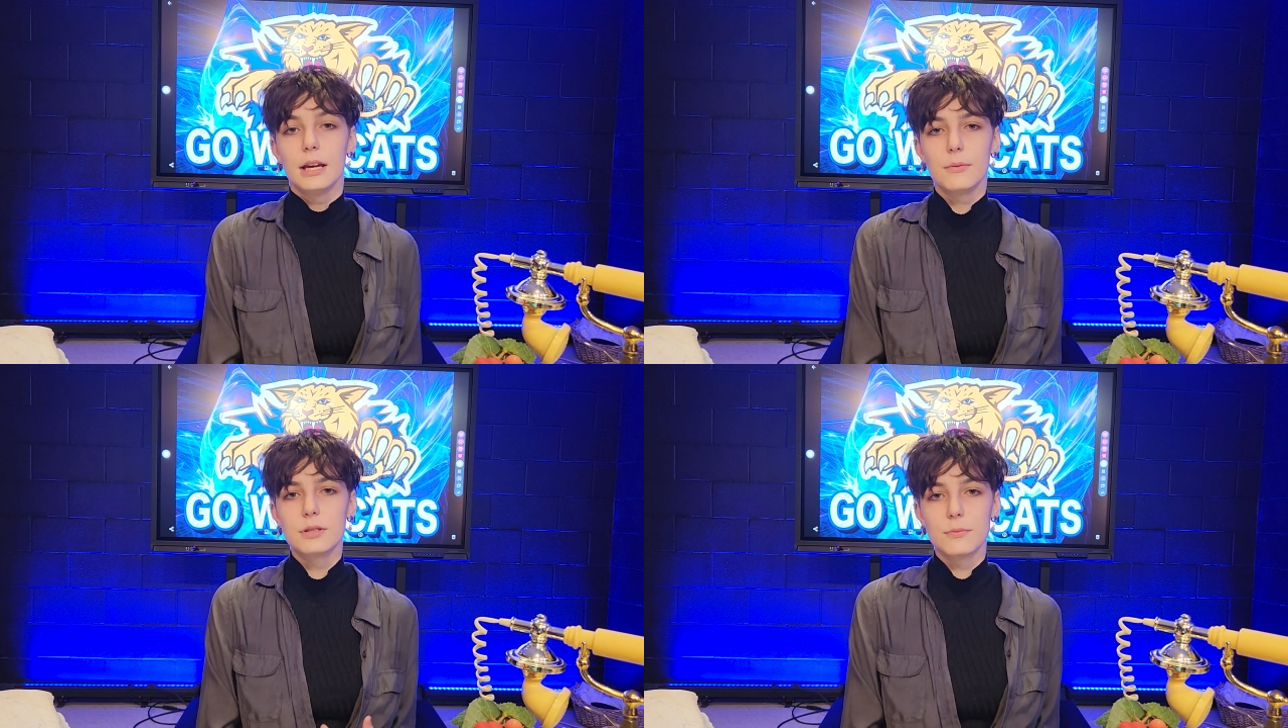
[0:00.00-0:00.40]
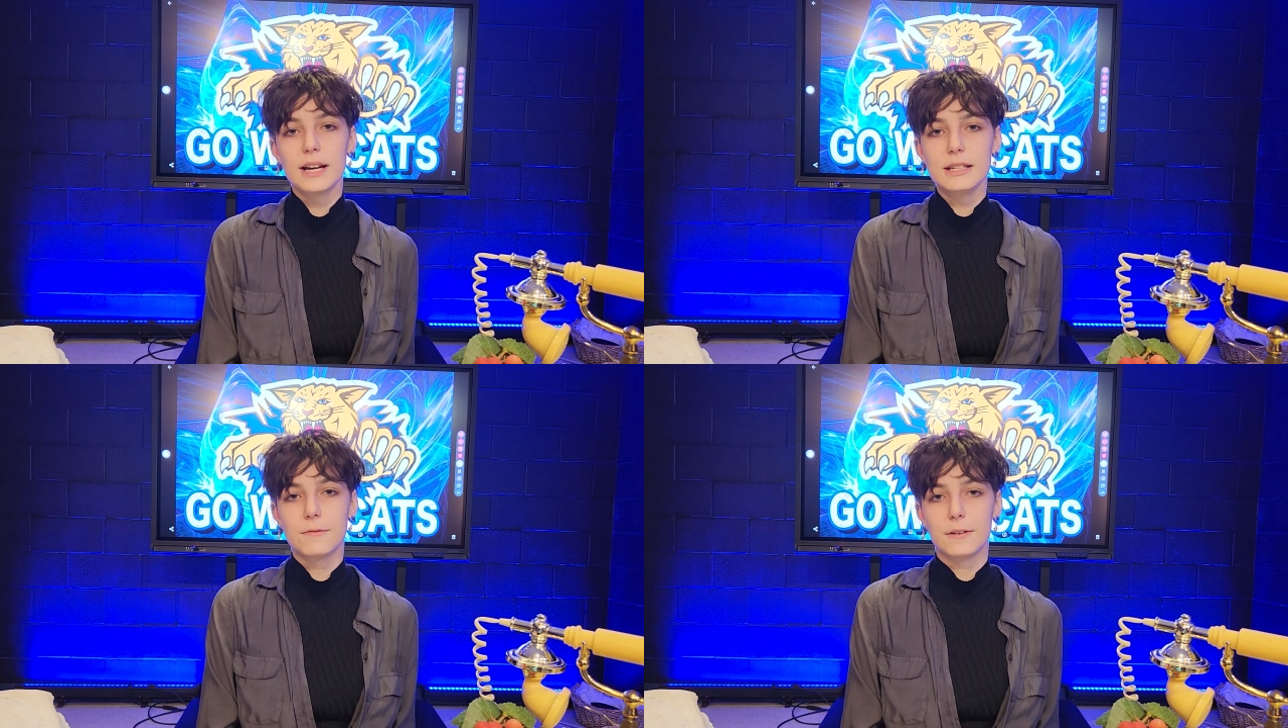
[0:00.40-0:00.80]
It was a
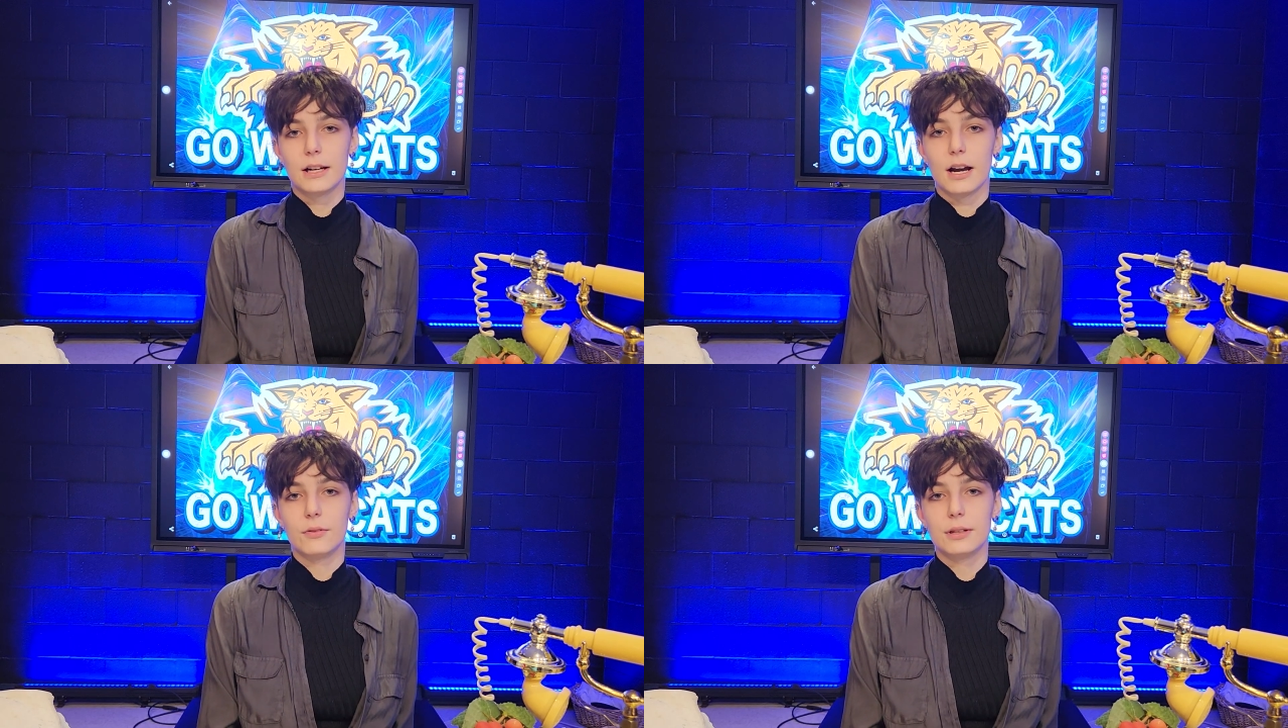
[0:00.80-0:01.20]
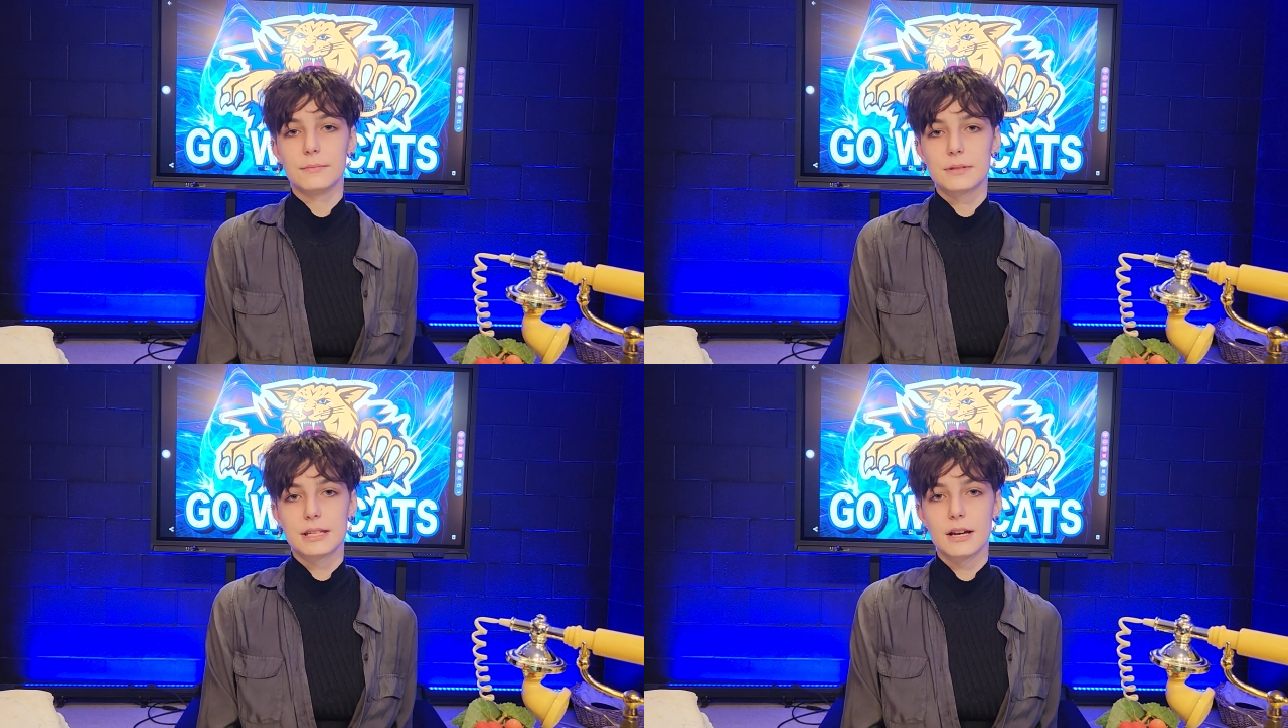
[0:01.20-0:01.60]
way to figure out
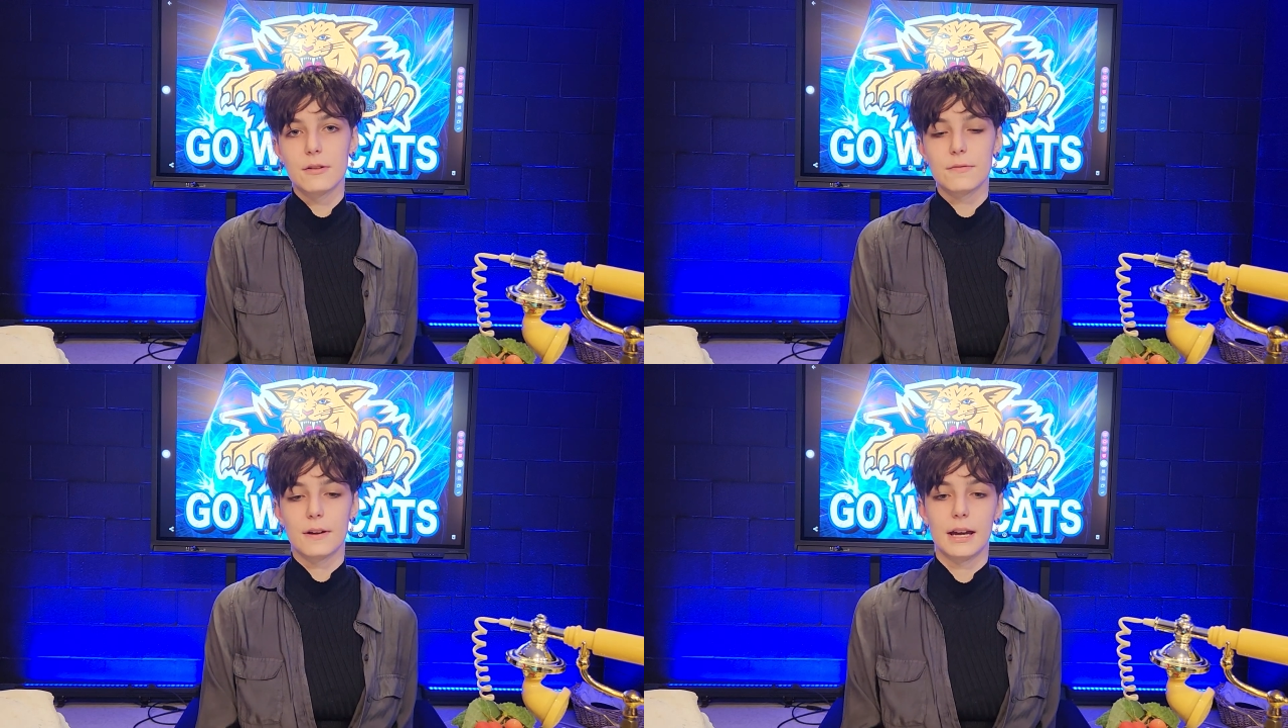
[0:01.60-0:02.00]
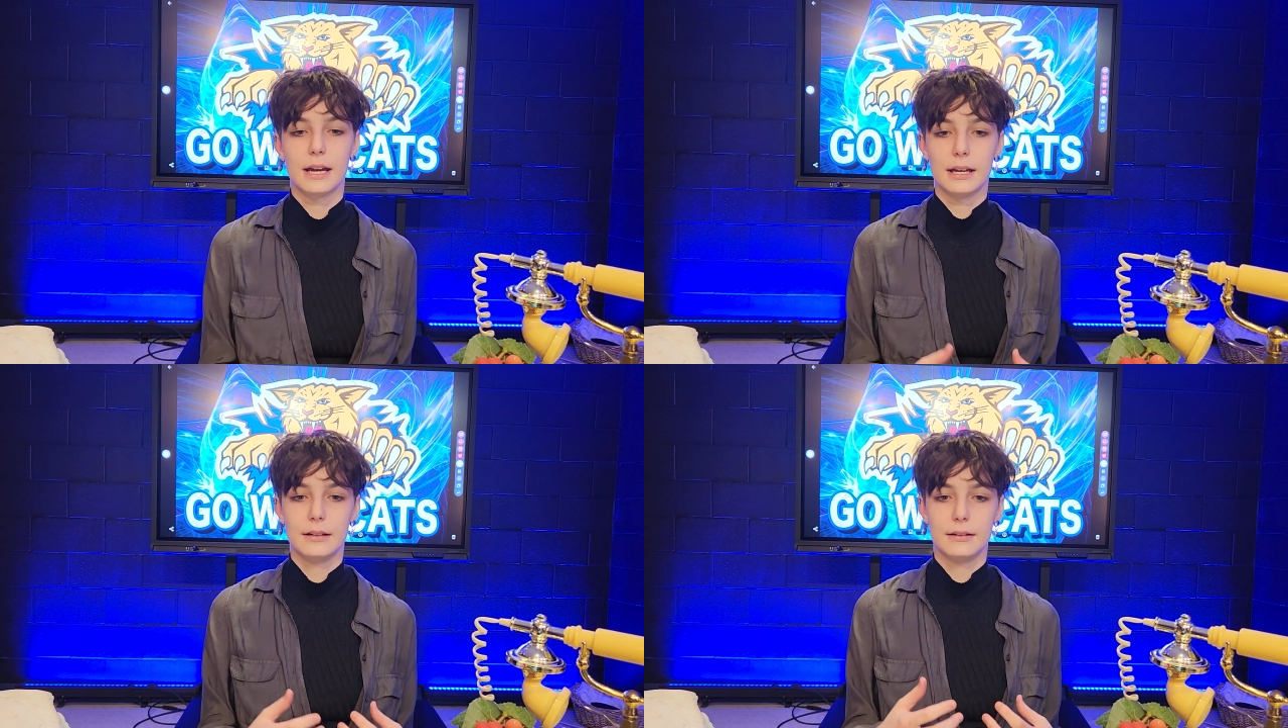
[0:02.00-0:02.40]
himself
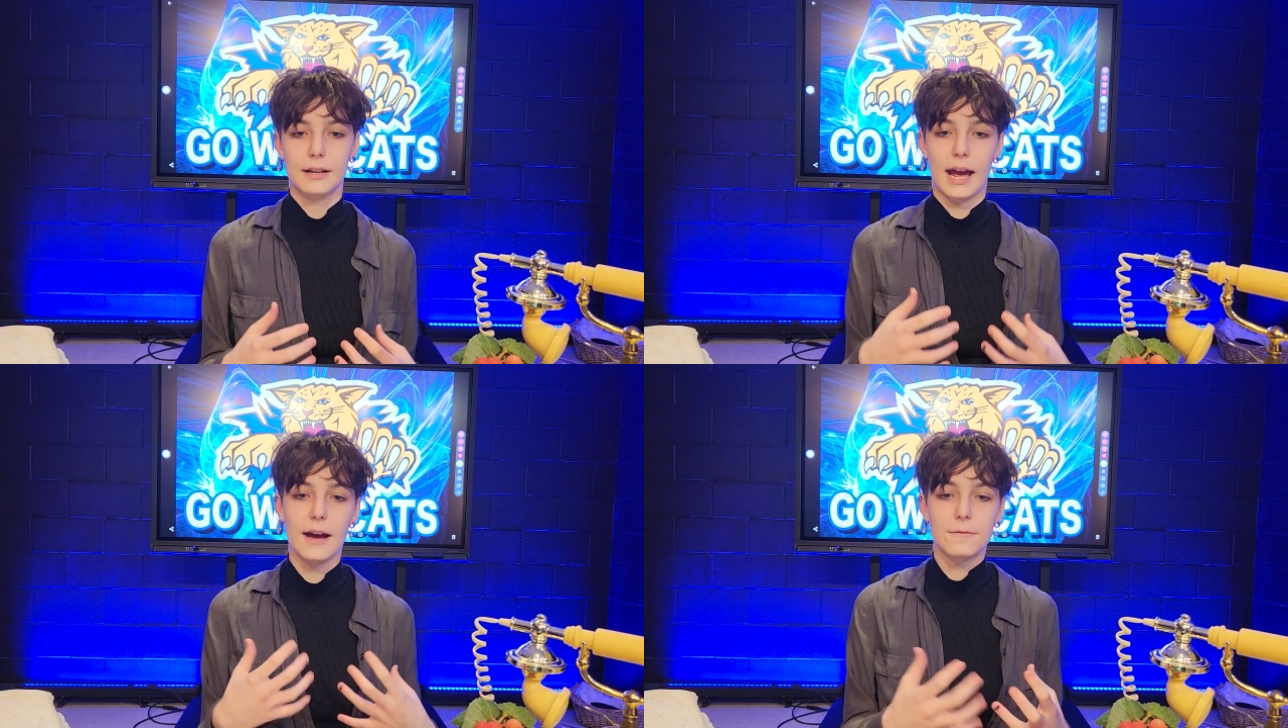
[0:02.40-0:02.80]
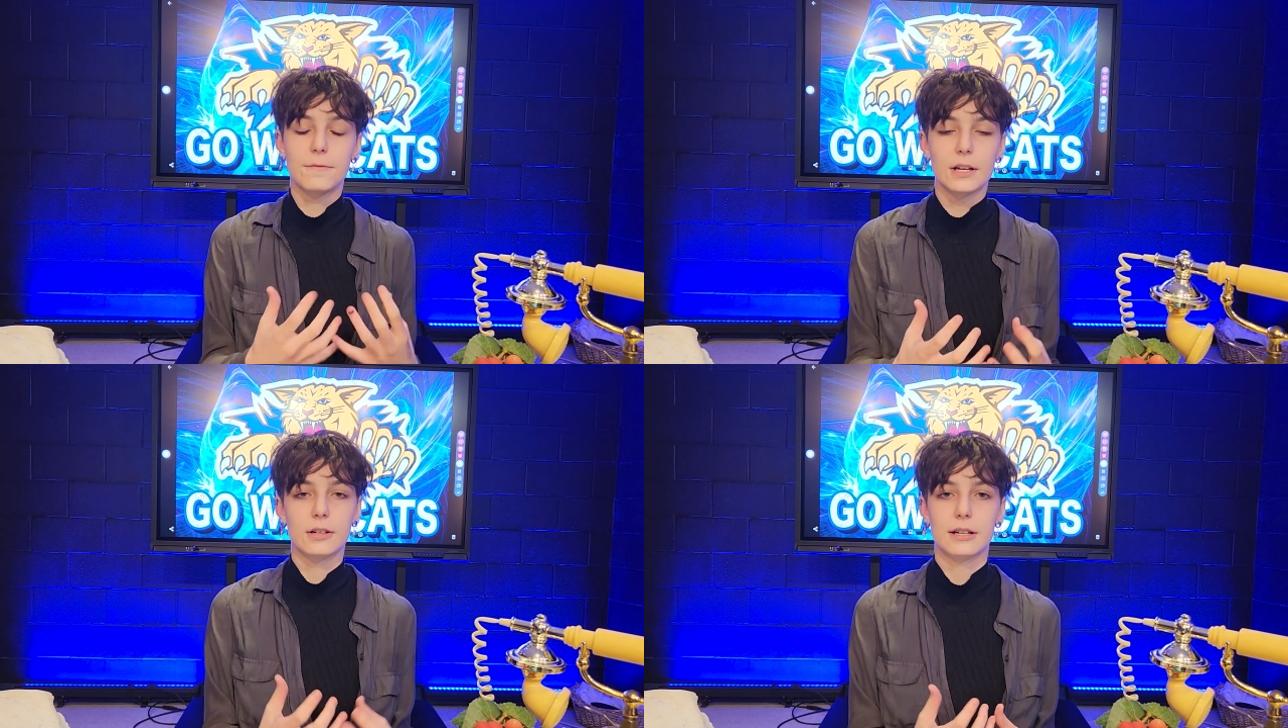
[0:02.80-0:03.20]
and have
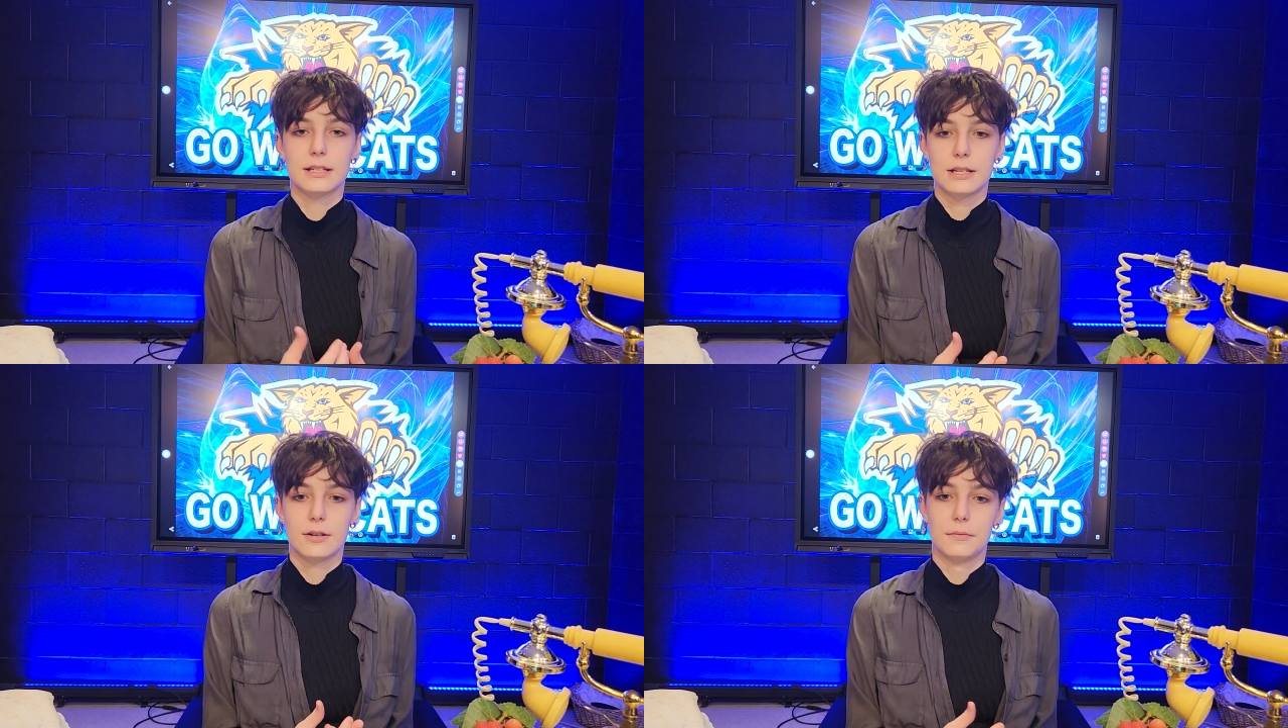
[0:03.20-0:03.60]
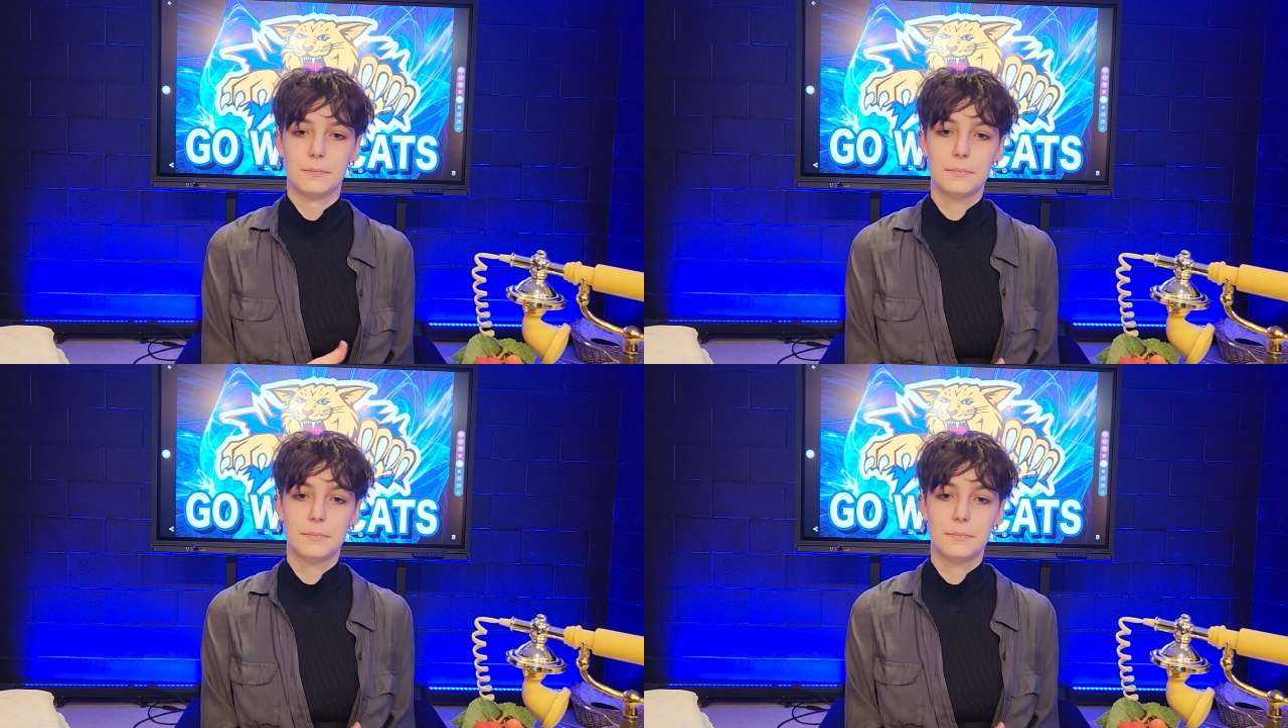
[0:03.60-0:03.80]
fun on his own,